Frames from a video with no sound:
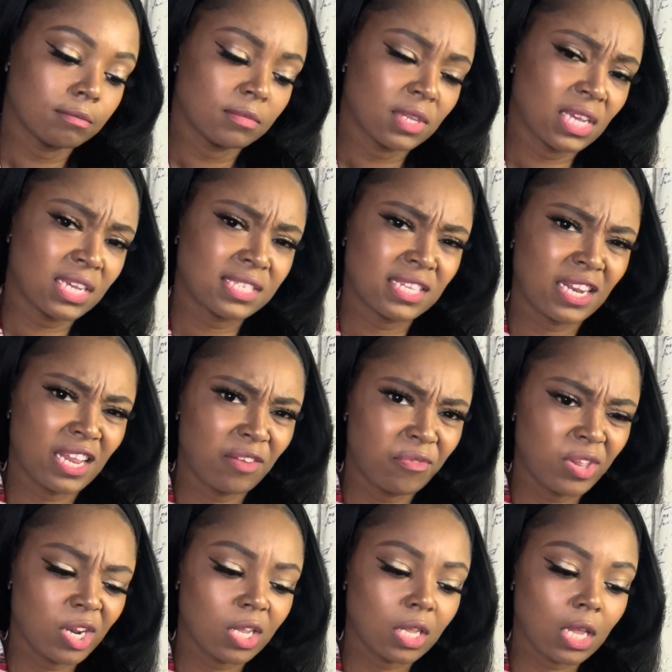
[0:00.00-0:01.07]
is it
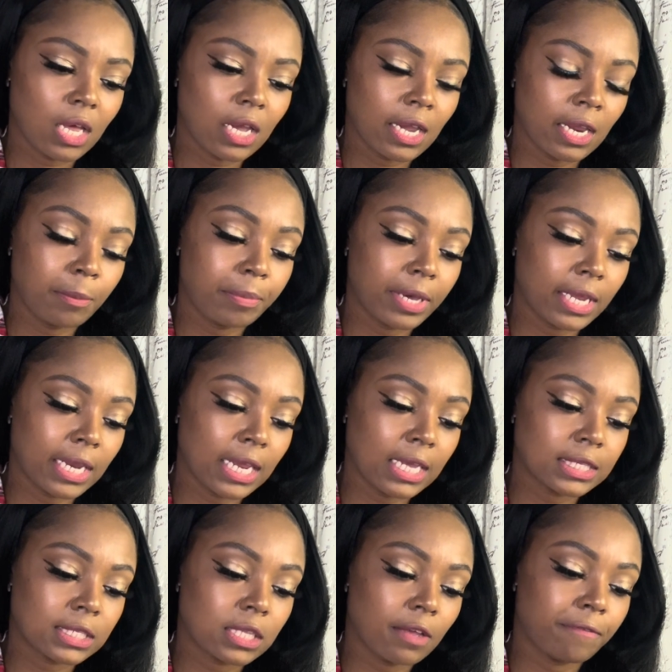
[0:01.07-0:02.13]
even a line? But
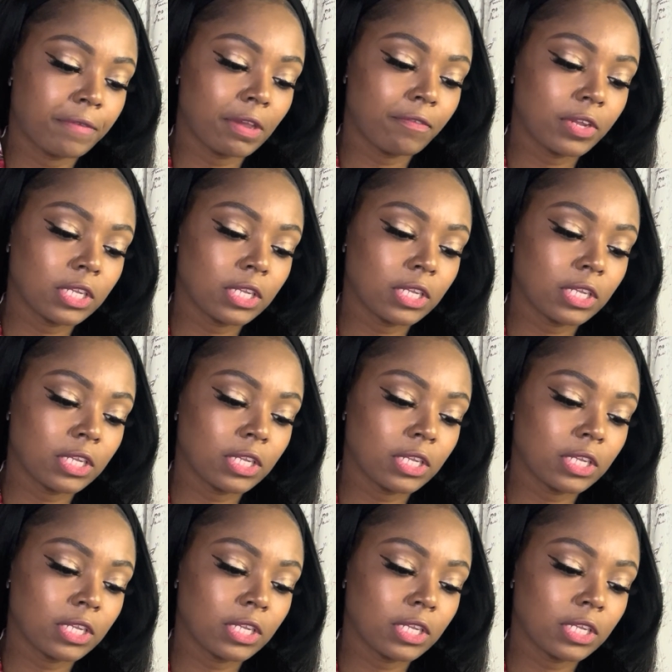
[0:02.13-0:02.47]
it's the Viva